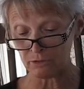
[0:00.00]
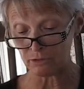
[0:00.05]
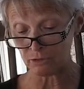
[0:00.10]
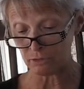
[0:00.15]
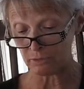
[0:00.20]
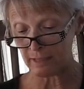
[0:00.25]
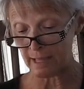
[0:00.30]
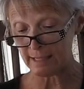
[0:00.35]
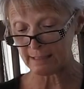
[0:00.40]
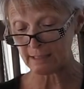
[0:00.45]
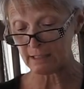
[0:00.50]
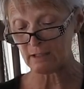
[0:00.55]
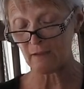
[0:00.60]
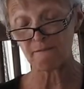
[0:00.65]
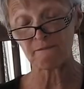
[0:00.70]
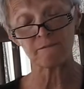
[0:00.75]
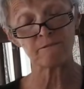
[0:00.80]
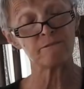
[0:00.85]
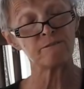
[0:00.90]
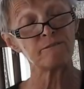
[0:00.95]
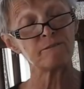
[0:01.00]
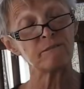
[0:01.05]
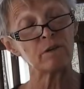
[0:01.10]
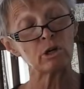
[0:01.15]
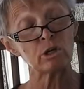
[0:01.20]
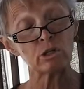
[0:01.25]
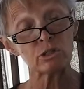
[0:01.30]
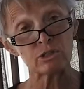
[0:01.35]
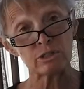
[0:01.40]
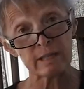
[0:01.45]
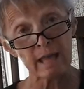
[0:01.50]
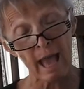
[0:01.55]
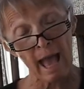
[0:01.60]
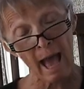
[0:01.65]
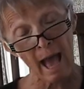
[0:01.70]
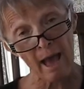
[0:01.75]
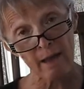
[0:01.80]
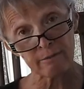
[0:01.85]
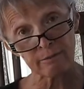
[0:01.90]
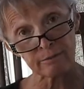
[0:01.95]
So that's the first
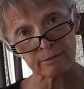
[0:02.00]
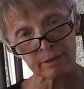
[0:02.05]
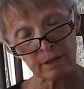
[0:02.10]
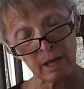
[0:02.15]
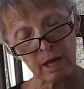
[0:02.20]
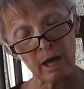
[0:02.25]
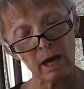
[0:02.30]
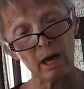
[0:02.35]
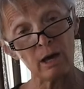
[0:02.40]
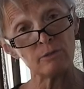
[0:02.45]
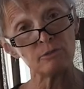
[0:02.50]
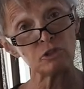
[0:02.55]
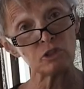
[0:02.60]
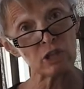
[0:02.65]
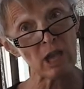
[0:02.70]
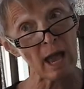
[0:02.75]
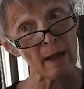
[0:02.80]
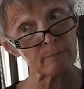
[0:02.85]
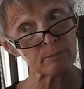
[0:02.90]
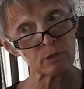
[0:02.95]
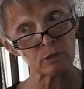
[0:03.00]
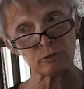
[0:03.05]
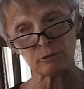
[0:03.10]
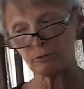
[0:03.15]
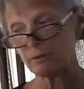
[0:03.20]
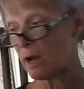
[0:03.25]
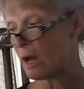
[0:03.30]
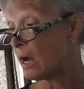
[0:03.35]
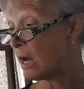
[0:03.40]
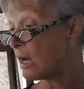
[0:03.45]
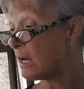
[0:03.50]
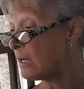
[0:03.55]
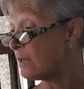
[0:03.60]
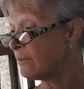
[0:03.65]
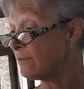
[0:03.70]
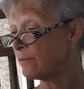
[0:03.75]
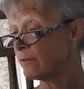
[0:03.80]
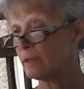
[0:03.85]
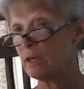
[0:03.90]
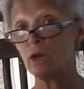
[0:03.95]
half of chapter
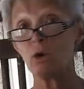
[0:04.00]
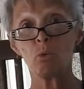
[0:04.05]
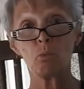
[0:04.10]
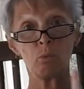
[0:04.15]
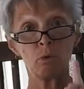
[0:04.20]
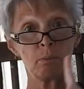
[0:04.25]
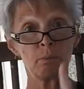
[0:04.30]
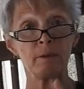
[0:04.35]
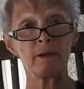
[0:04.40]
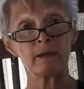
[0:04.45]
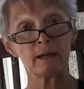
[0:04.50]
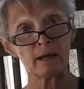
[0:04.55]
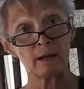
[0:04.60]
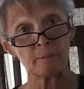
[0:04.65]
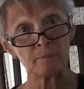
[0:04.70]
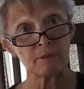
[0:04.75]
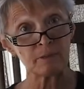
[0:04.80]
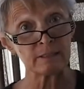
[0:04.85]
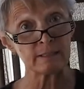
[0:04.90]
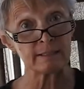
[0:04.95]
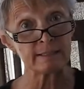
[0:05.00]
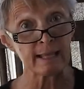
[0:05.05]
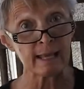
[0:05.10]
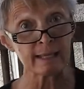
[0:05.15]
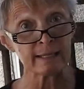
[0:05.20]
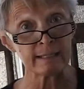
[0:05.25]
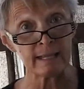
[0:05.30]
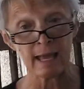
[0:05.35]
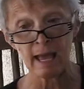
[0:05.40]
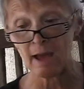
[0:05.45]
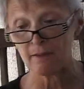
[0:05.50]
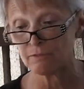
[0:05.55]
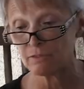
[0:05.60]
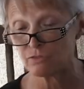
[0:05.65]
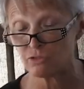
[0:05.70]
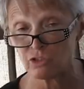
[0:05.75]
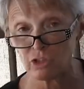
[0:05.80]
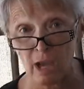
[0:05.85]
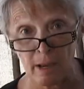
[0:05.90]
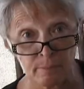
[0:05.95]
5. We'll pick up the second half
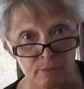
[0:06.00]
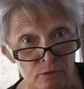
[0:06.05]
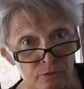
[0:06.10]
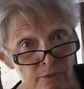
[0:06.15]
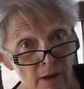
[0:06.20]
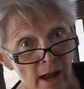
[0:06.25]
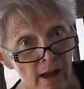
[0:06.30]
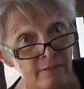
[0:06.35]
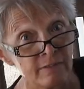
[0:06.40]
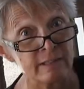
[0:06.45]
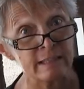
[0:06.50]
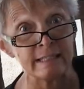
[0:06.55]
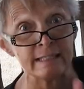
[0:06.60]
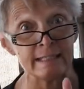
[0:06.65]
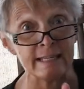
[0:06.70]
of chapter 5 in the